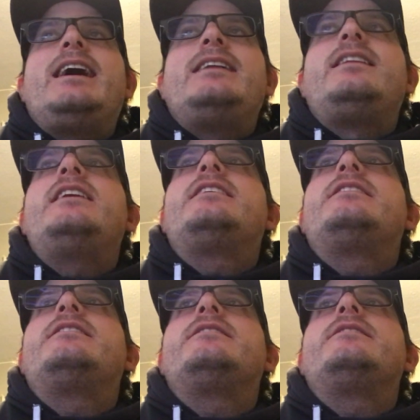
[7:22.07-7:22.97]
I
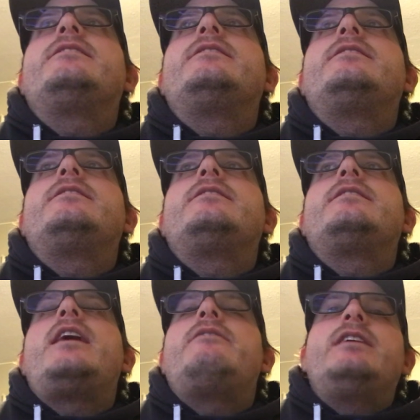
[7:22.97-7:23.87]
like
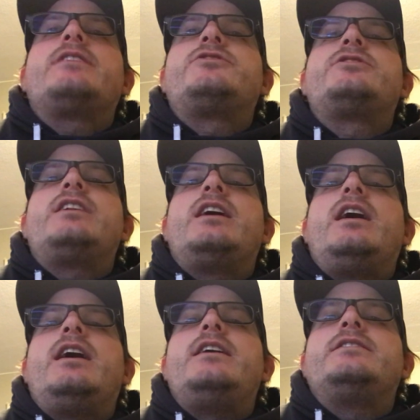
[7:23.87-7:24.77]
having an extra set of
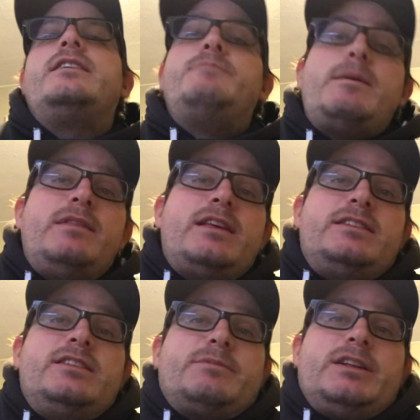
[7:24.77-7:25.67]
eyes, and maybe they
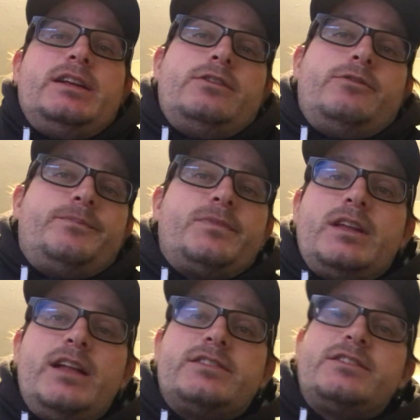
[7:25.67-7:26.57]
see something I don't.
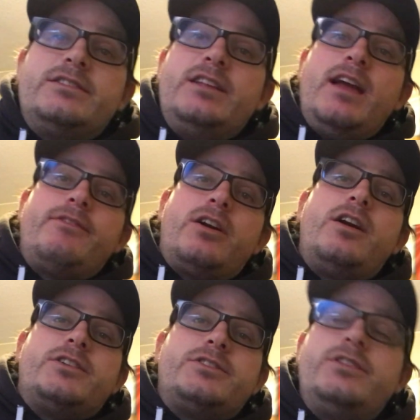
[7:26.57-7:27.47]
It's never
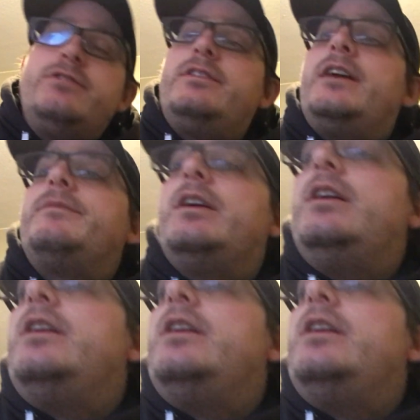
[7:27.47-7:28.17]
hurts to do that.